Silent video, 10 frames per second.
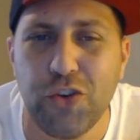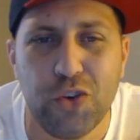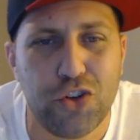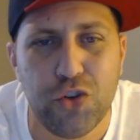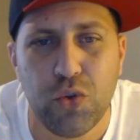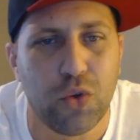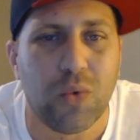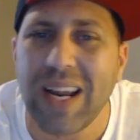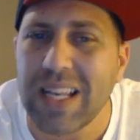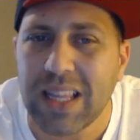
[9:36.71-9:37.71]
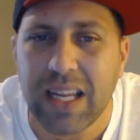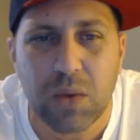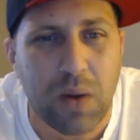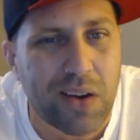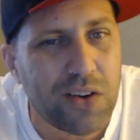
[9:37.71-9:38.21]
you to do the right
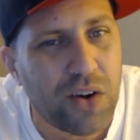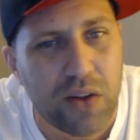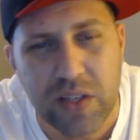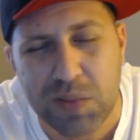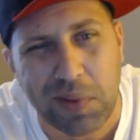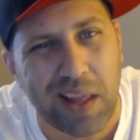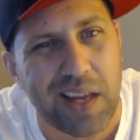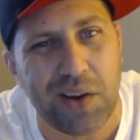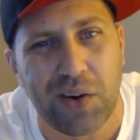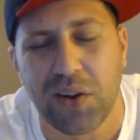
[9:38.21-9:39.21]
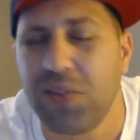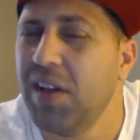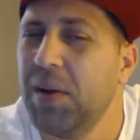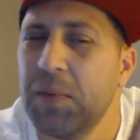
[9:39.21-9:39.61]
thing while you're on this planet Earth.